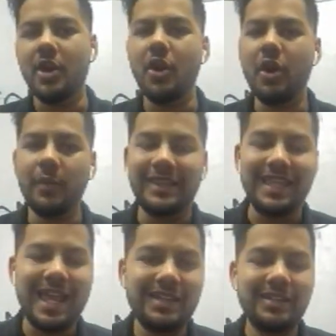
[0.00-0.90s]
Along with
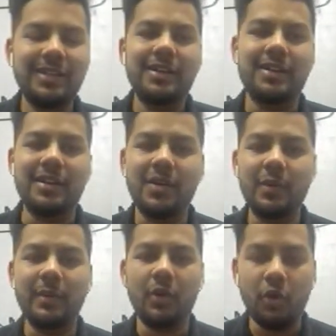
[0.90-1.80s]
that,
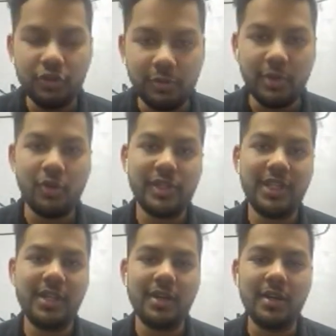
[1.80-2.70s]
we will also be
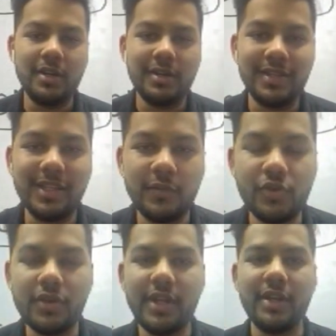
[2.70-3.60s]
hosting an
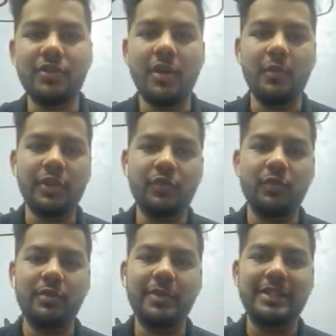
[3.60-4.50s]
individual airdrop, which
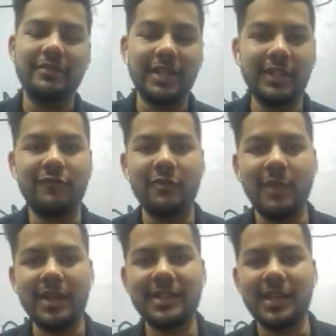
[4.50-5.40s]
would be directly from
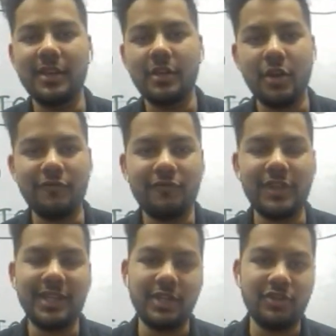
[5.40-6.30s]
us and not
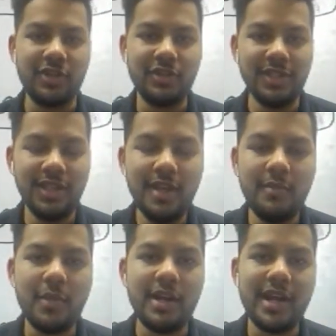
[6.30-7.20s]
with the exchanges.
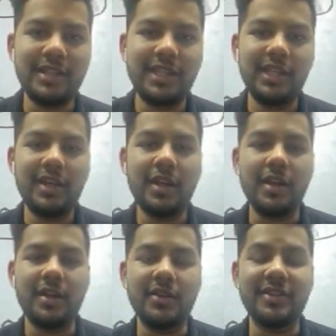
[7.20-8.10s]
But I think
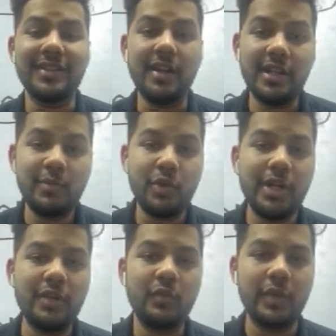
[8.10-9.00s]
the starting
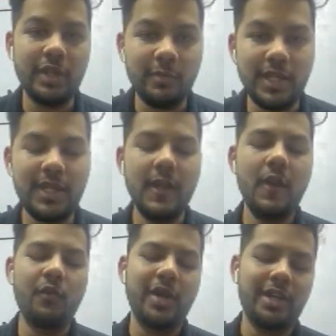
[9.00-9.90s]
point will be
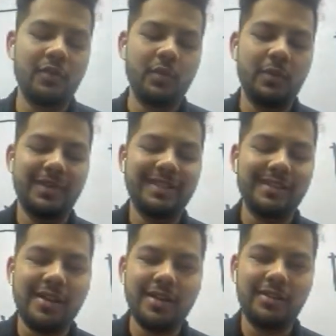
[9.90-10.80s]
wherein we will
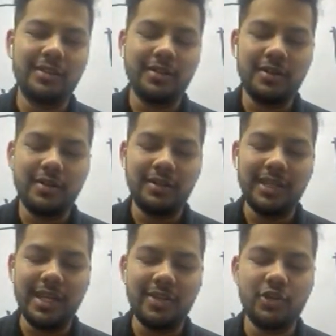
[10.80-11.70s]
start
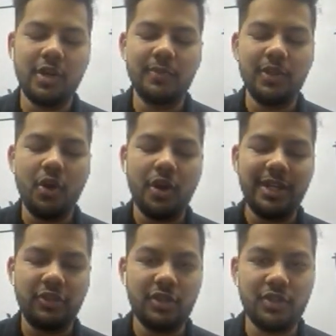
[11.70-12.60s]
the airdrops on
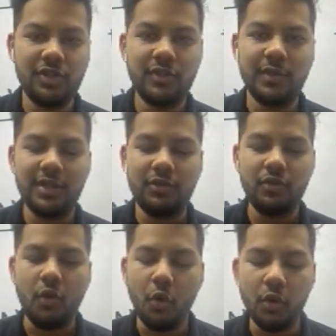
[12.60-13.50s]
exchanges, wherein
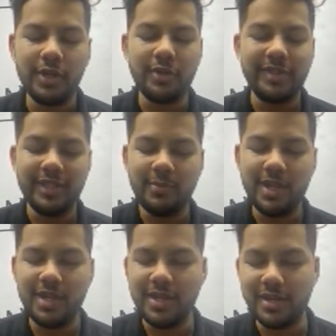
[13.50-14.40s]
you hold your
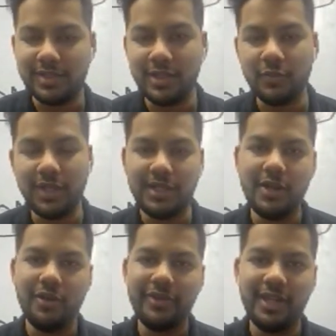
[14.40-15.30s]
ZPAE
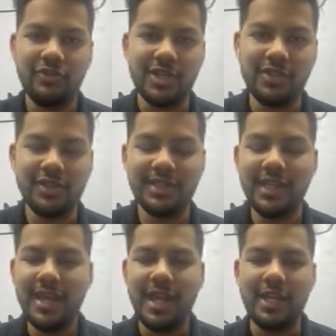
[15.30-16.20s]
ERC20 on the
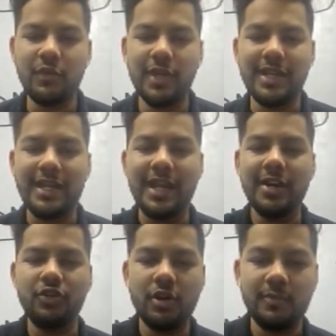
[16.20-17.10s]
exchanges and you get
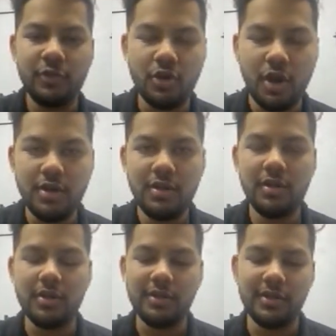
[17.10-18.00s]
airdrop Tron,
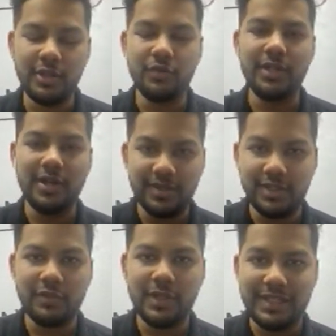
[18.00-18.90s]
the new
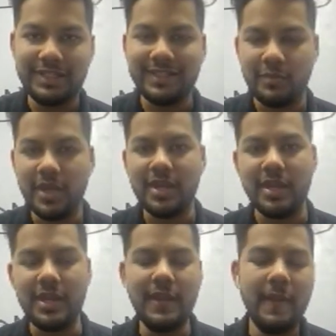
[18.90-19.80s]
TRC20
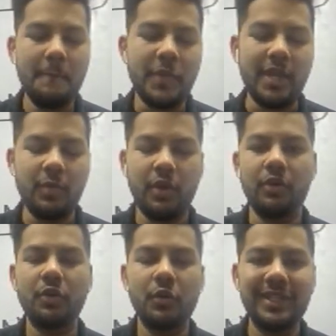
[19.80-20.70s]
ZPAE. And we're going
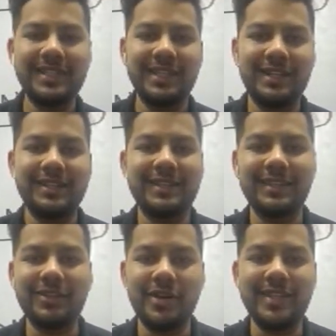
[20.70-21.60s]
to do this in a
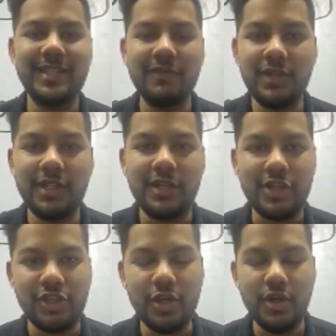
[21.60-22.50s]
30-70
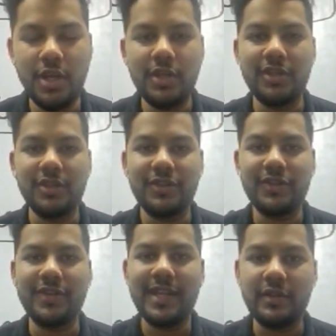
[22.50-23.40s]
ratio.
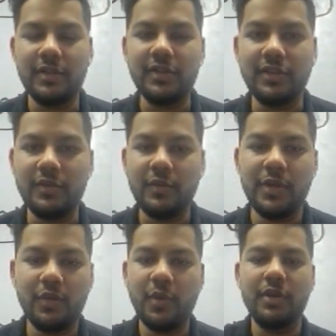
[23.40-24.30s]
So we
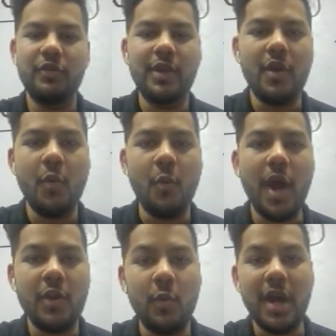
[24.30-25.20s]
don't want to do it
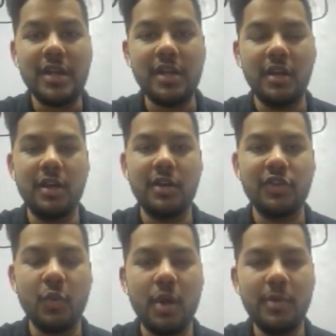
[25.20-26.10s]
1-1
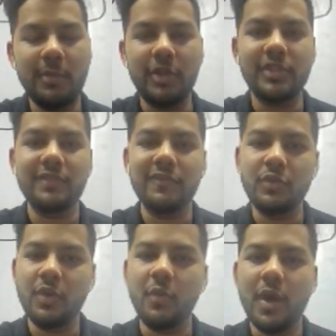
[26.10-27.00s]
swap, because if we
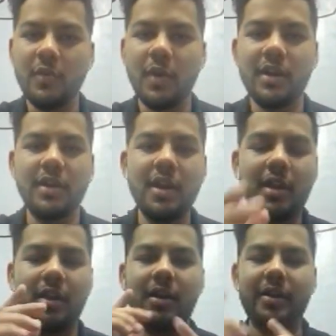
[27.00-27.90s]
do a 1-1
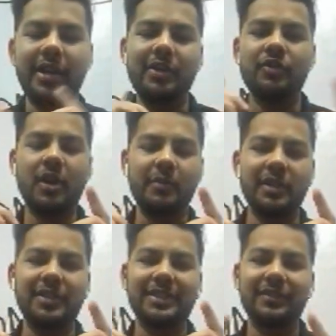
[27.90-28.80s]
airdrop,
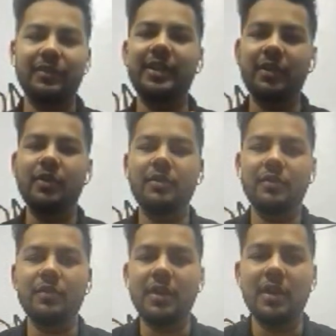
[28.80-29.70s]
it's really going
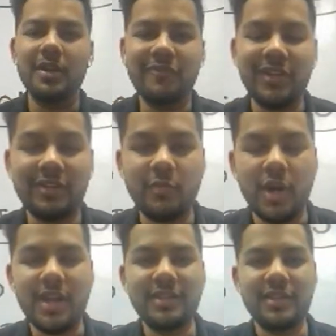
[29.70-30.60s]
to affect the
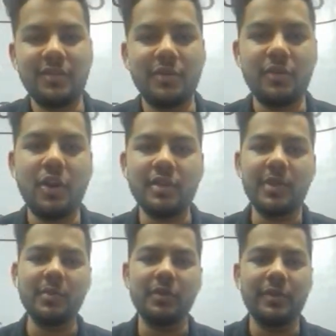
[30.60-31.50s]
price. It's going to cause
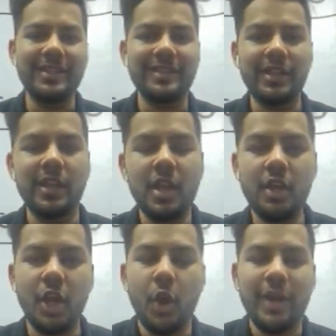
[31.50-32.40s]
people to easily
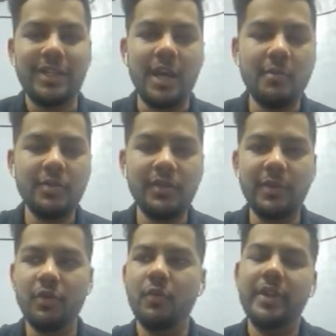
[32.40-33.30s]
go and dump. So
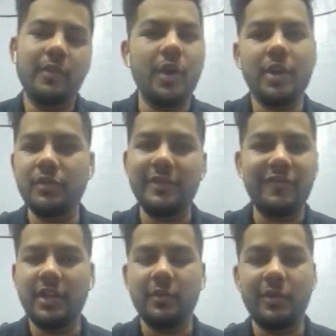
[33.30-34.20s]
we don't really want to
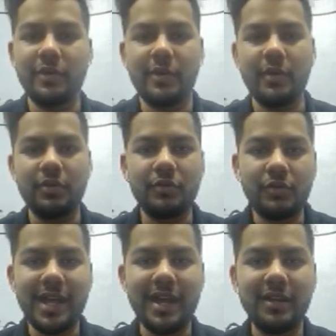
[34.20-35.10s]
do
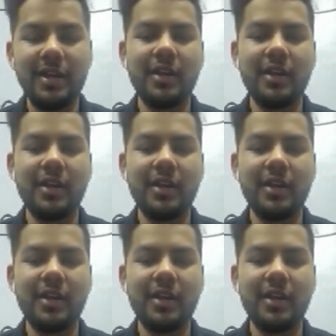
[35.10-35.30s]
that.